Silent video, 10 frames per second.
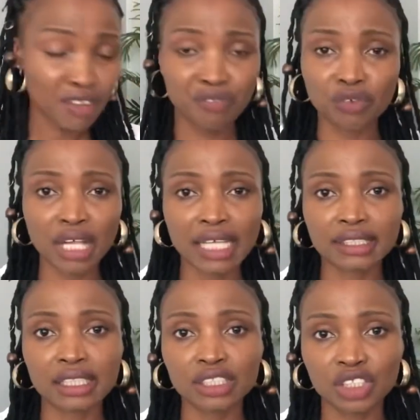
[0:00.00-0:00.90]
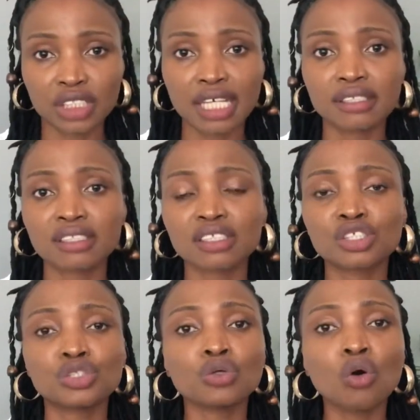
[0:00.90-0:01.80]
full attention until
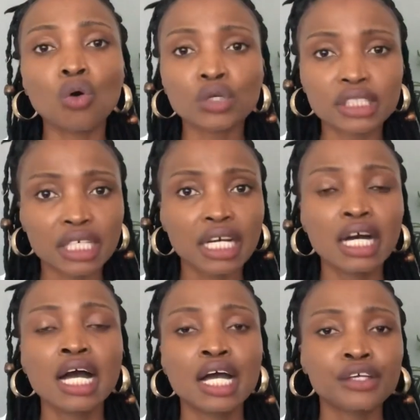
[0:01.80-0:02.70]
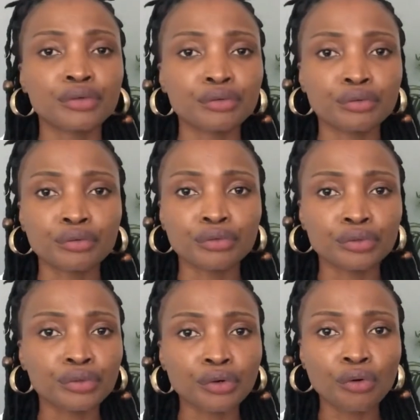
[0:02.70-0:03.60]
you order, you
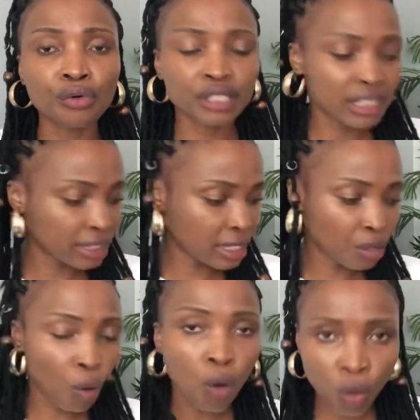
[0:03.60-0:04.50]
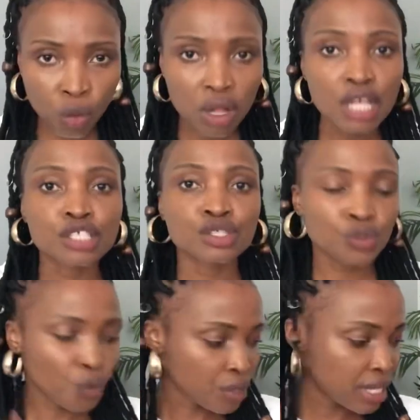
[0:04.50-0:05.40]
do your orders and all.
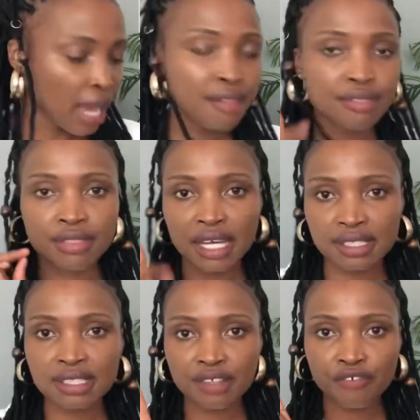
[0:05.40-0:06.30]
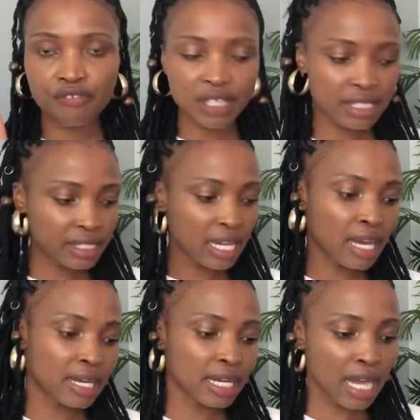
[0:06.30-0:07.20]
So yeah, that's the first
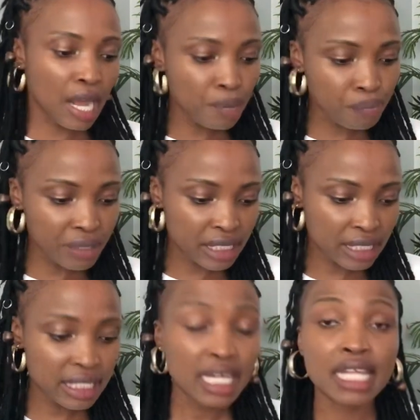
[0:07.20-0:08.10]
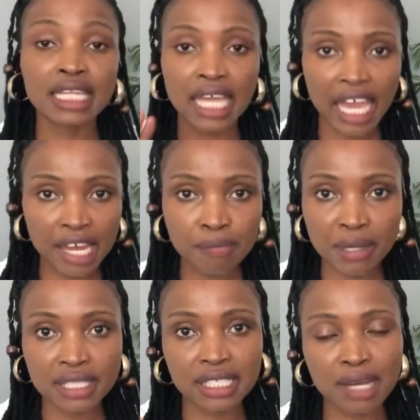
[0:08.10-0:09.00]
company, the
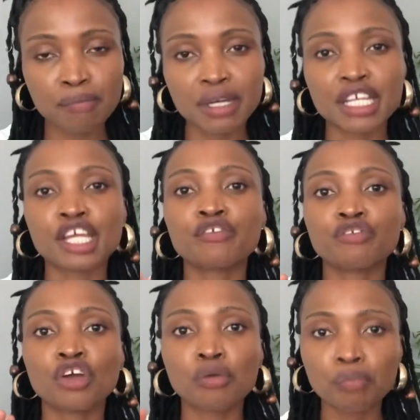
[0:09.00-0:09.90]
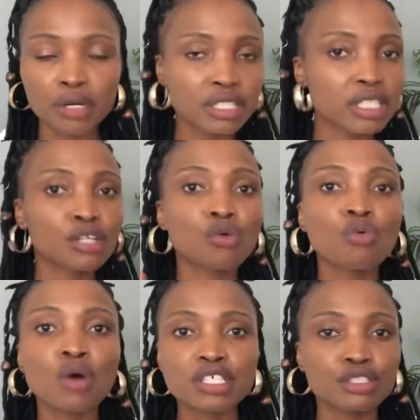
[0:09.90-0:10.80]
handbags company. If you're a person who
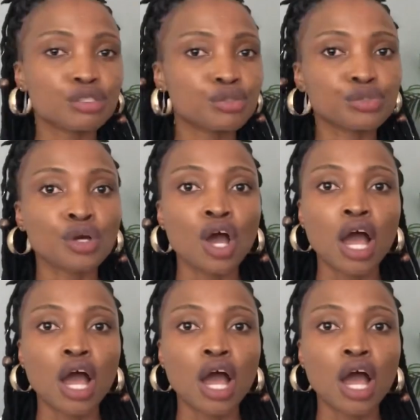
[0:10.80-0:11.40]
wants to